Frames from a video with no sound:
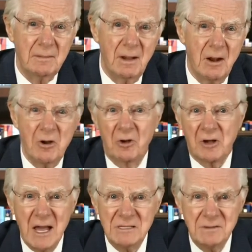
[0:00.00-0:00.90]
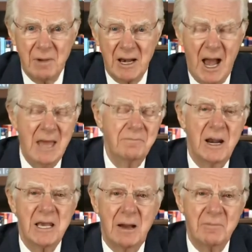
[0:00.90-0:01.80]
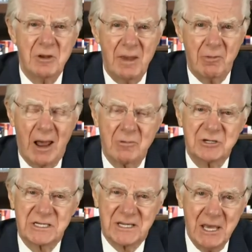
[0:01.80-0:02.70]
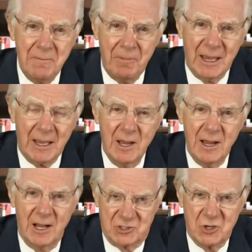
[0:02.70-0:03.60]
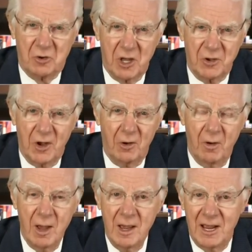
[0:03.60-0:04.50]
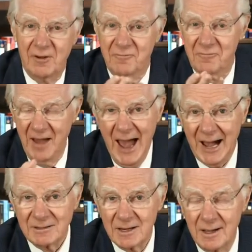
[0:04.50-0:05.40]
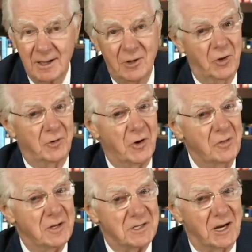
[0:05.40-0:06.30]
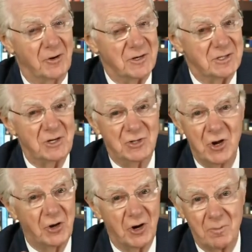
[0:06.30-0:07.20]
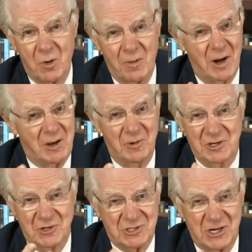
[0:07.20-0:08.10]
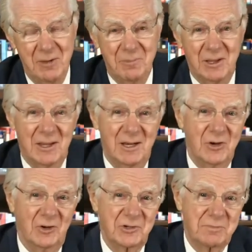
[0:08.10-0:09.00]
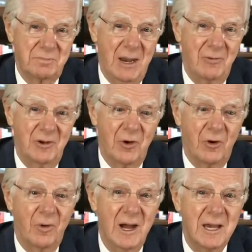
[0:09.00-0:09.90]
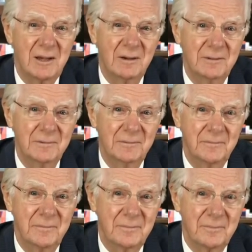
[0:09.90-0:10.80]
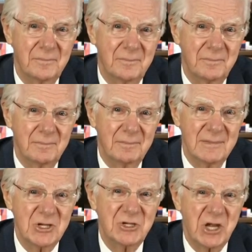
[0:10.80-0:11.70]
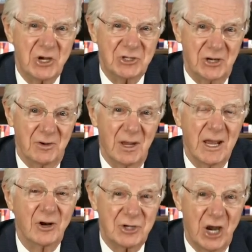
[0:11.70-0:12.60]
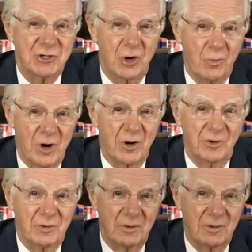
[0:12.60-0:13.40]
Earned all kinds of money. I had money coming to me while I was sleeping, and so can you. In fact, you turn this into a decision, you can earn more money when you're sleeping than you'll spend when you're awake. Decision, it'll change your world.